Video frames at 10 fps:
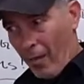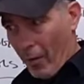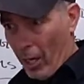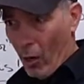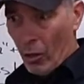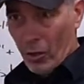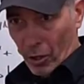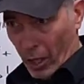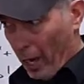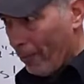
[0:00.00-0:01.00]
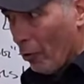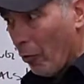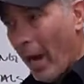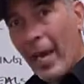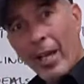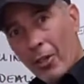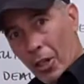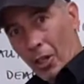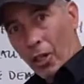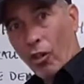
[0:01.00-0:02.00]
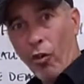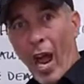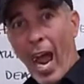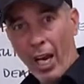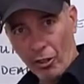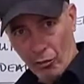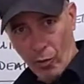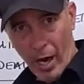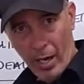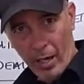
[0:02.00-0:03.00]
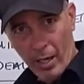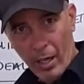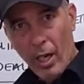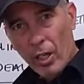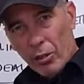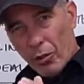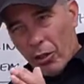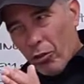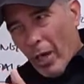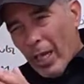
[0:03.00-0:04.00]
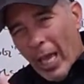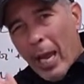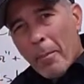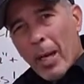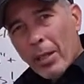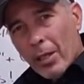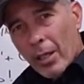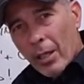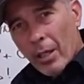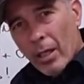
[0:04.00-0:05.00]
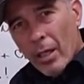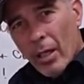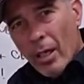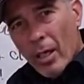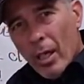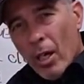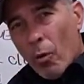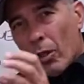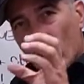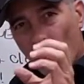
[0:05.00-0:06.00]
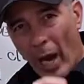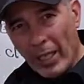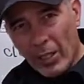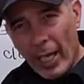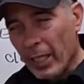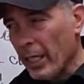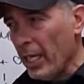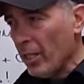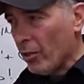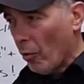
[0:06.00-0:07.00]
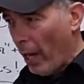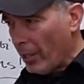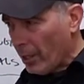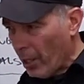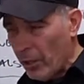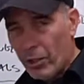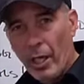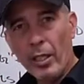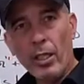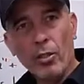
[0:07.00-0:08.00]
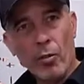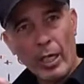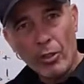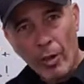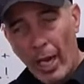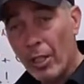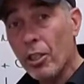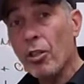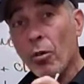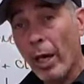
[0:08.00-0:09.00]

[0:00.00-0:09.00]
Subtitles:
if it goes left or right, you're going to crash, right? So the straight line method, with the right techniques, the right sales techniques, the right strategy, the